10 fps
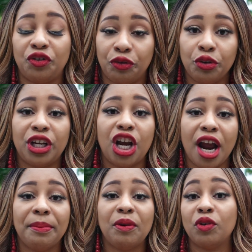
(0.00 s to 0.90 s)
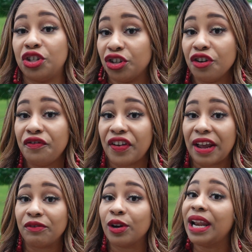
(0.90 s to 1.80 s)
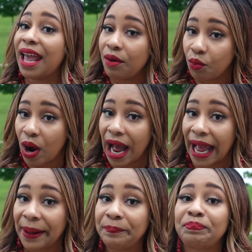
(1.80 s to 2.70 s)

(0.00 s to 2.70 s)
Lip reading: fruity garment was your favorite and why.